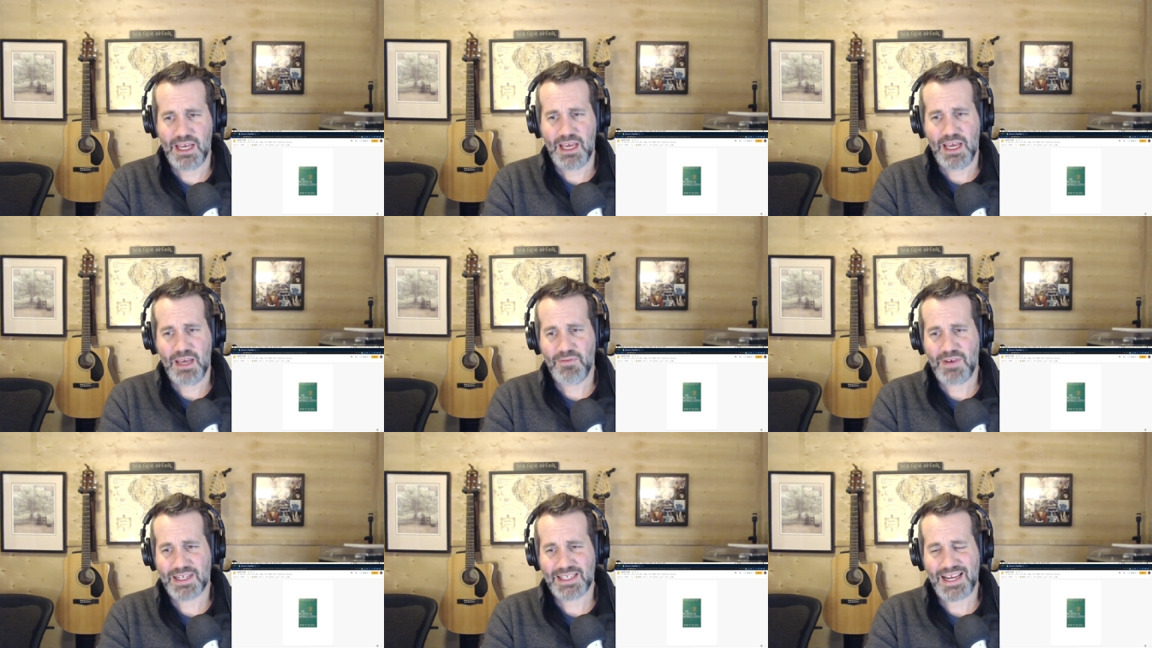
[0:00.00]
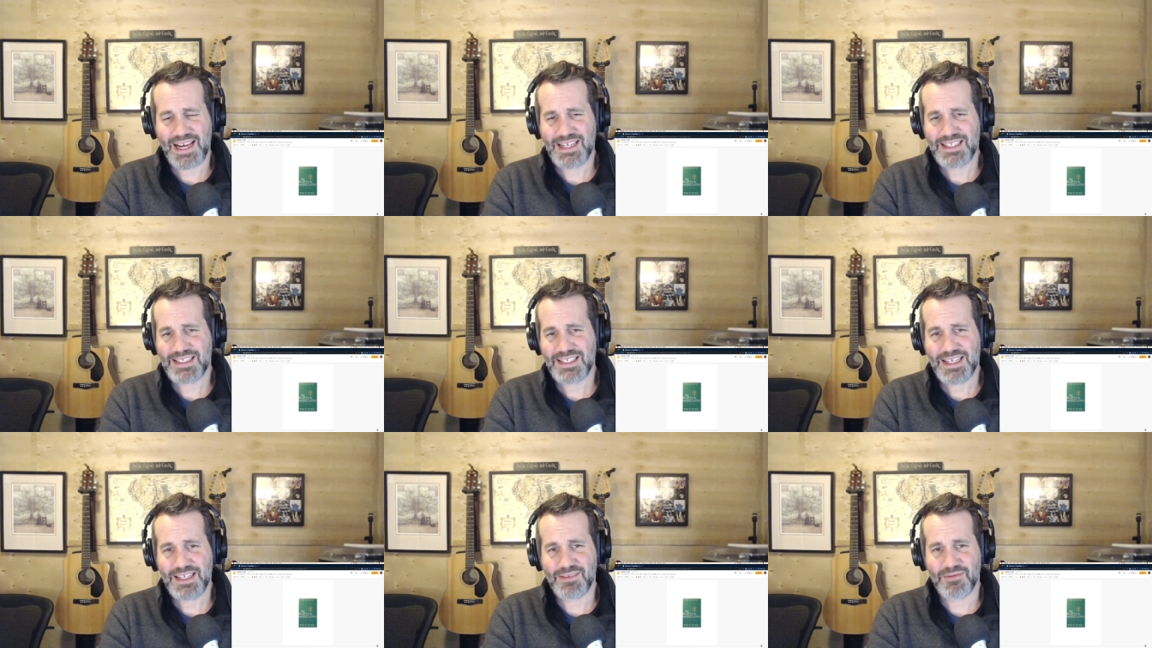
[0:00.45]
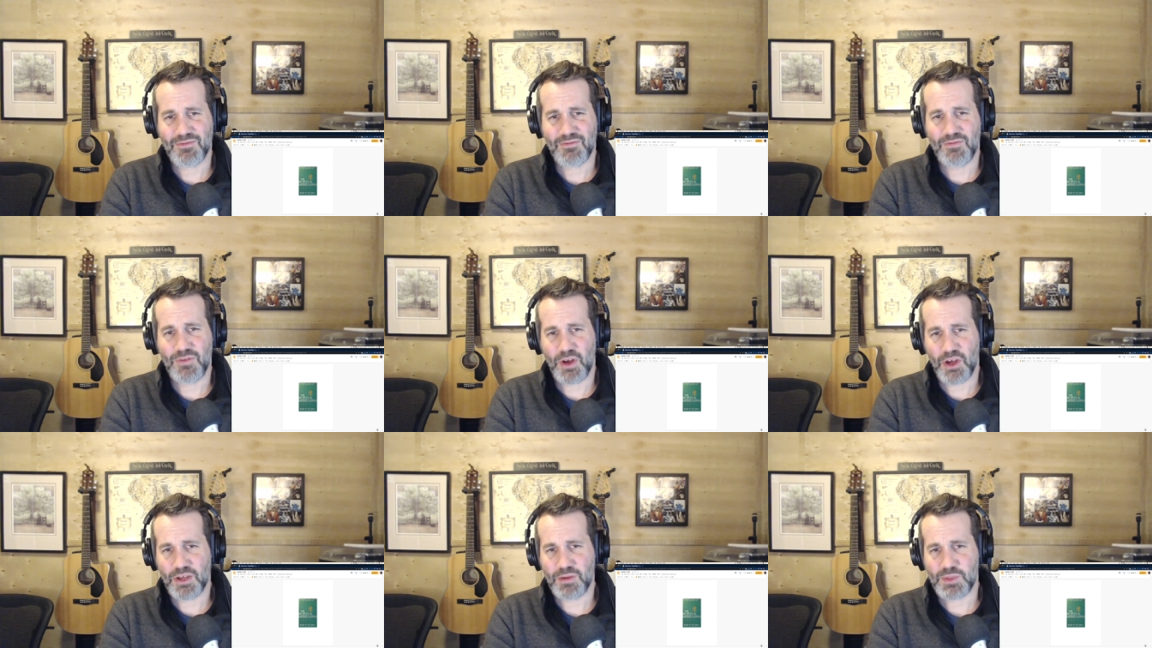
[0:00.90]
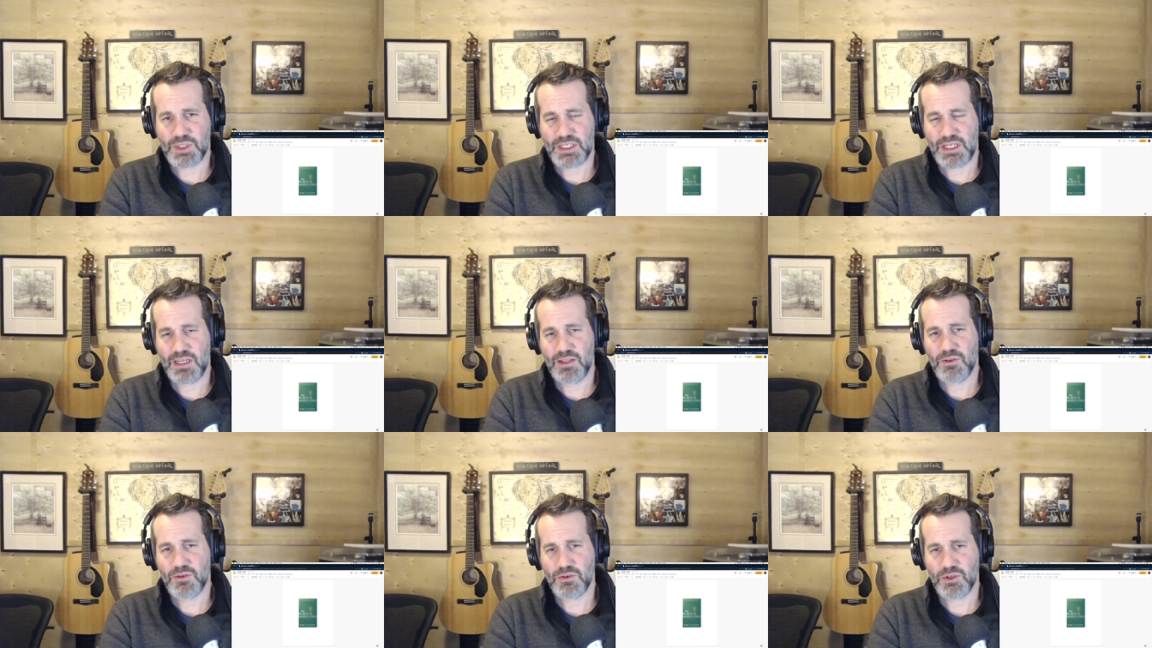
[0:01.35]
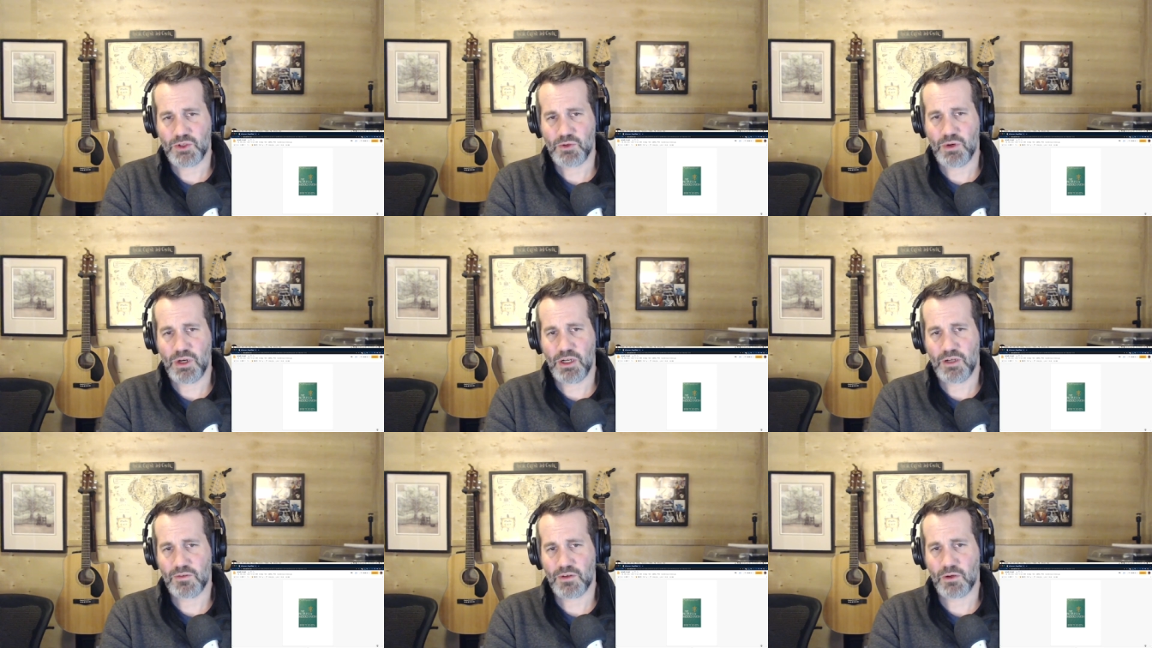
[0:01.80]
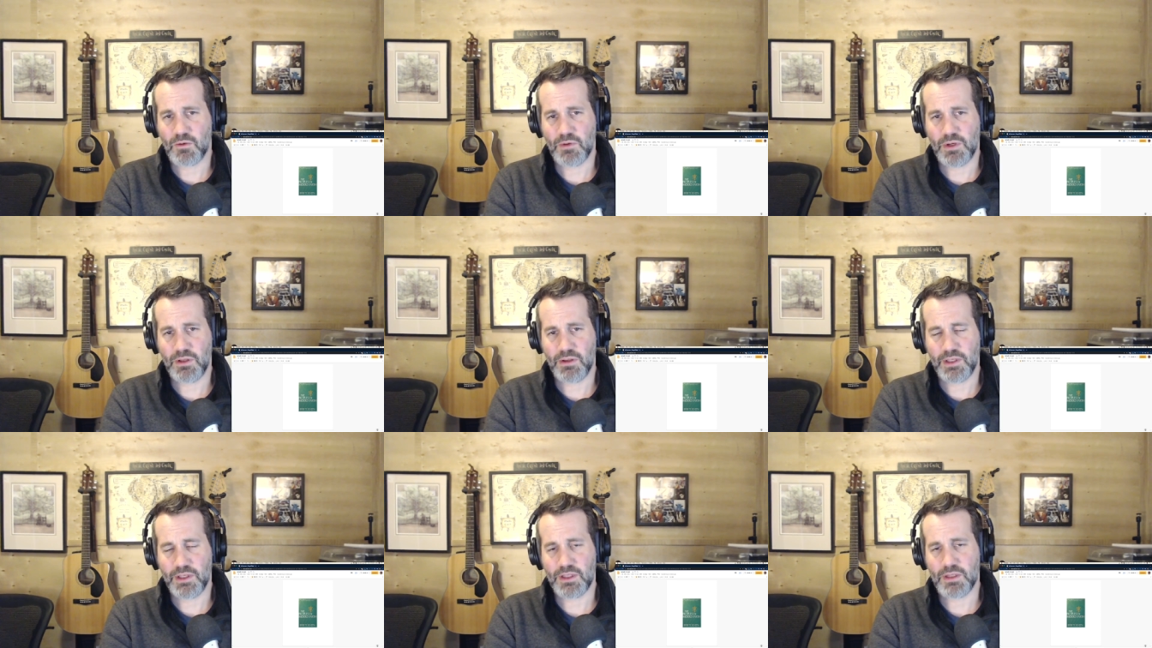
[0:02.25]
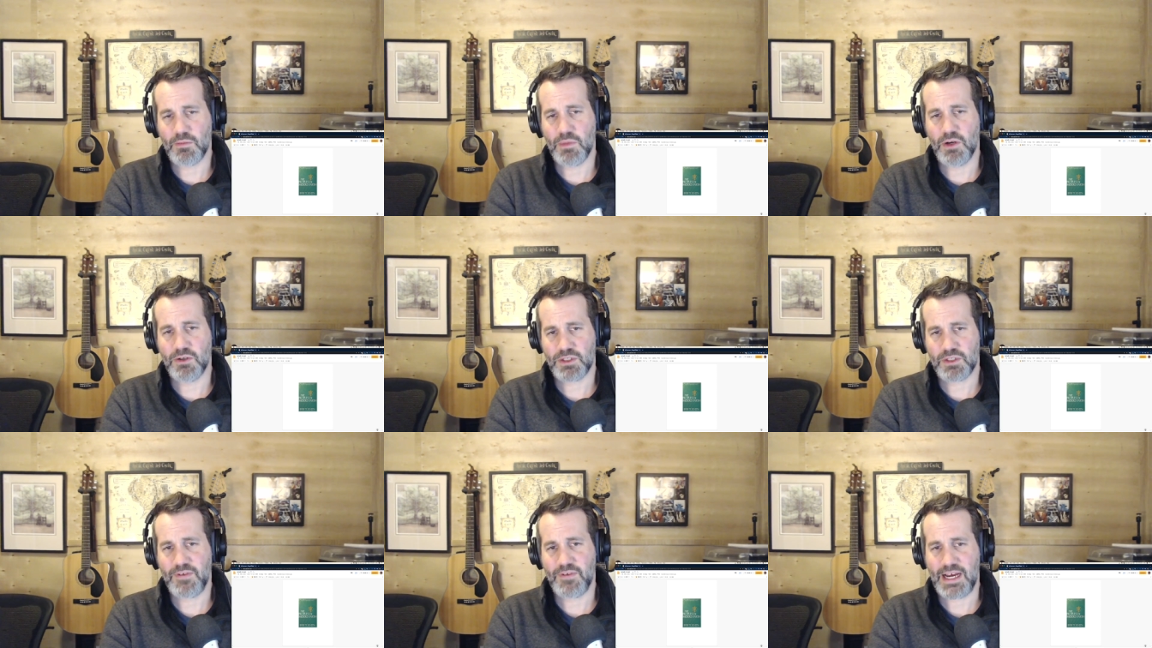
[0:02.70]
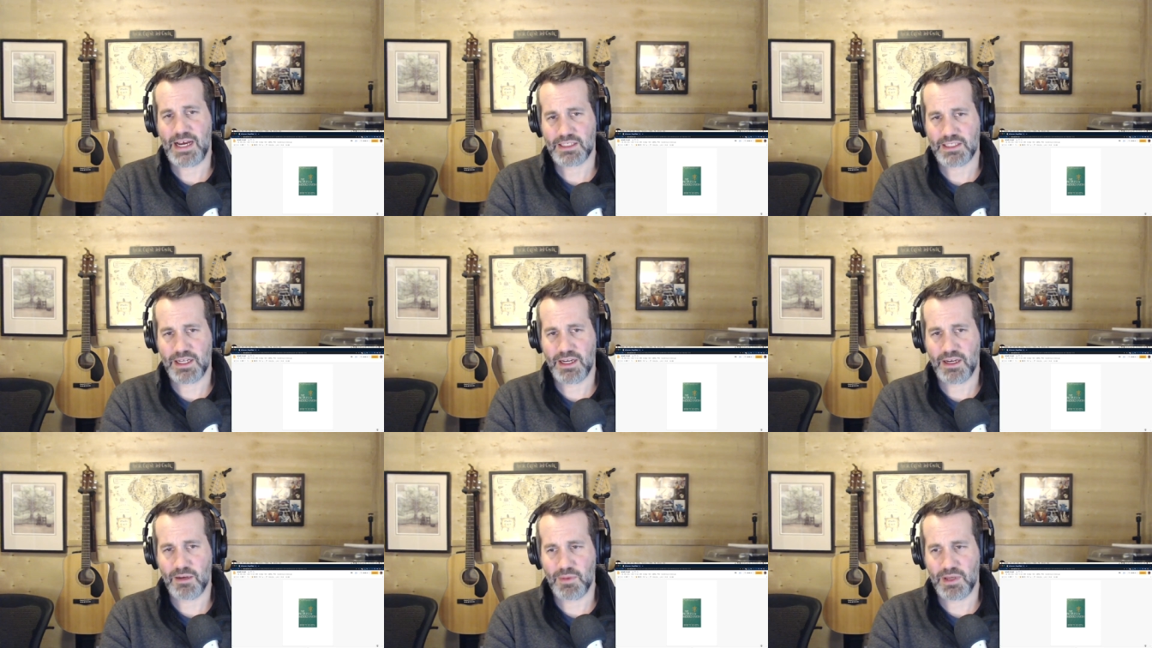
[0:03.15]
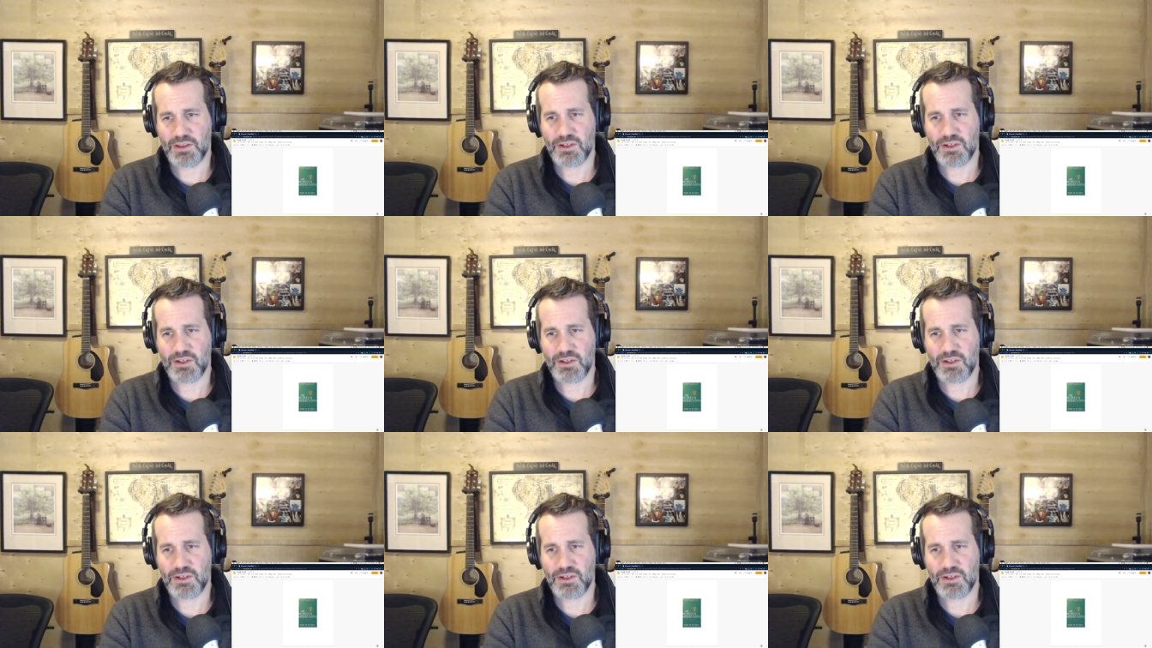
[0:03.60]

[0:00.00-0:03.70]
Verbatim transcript: In fact, I'd say volumes 10 through 12 are really the most fascinating to me.